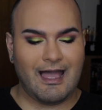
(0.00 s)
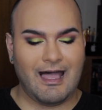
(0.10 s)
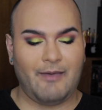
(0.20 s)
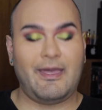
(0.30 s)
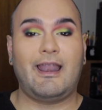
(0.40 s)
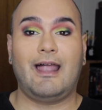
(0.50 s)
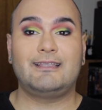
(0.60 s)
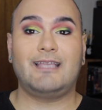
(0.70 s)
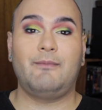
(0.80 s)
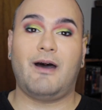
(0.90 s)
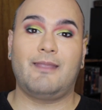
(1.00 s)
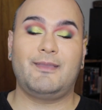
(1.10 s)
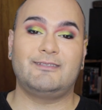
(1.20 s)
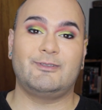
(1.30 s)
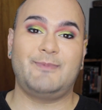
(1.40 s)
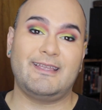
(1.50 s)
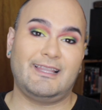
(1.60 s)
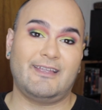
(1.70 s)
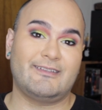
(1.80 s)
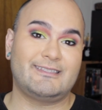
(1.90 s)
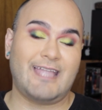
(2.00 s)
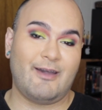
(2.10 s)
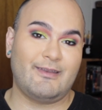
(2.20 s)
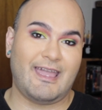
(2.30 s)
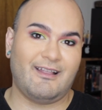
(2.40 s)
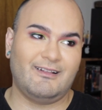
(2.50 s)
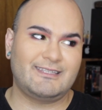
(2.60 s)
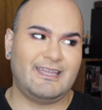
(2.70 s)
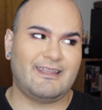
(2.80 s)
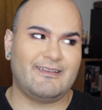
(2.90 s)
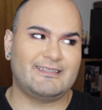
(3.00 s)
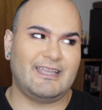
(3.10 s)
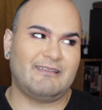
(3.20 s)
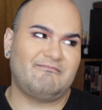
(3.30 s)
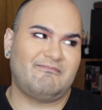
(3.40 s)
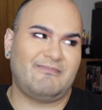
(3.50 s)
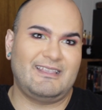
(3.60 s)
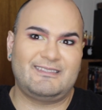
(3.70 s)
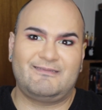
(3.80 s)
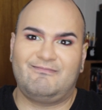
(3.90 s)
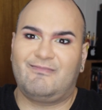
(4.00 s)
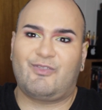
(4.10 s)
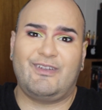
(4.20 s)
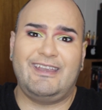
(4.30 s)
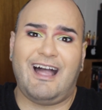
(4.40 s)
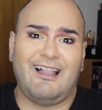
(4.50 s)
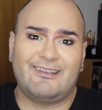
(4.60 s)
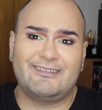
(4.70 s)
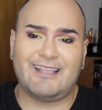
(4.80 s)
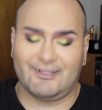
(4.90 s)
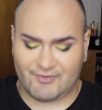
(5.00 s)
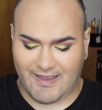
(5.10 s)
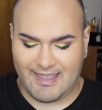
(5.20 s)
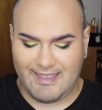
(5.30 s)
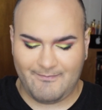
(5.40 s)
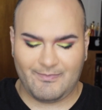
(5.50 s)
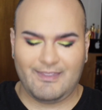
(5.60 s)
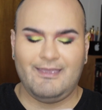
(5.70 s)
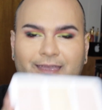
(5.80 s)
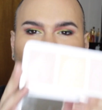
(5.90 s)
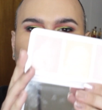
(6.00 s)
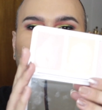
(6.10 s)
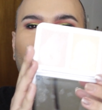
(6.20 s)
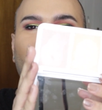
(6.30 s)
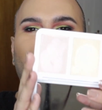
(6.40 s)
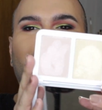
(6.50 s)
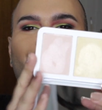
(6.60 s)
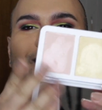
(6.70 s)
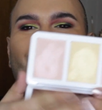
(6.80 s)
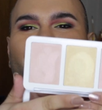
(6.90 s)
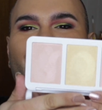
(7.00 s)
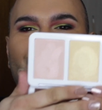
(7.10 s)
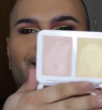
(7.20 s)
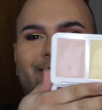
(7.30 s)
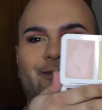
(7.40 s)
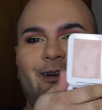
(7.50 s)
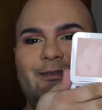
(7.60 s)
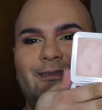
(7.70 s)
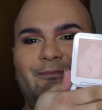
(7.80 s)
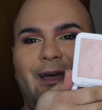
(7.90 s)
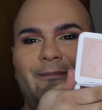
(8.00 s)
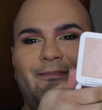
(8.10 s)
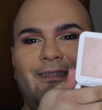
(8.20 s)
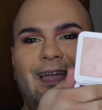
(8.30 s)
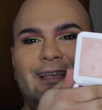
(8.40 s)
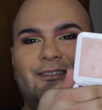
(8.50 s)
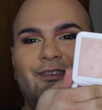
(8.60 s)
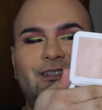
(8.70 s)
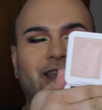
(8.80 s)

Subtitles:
And honestly, I bought it because it was being clearanced out at Ulta, and I was like, it's $3, I'll try it. My mirror is gross, but it has 3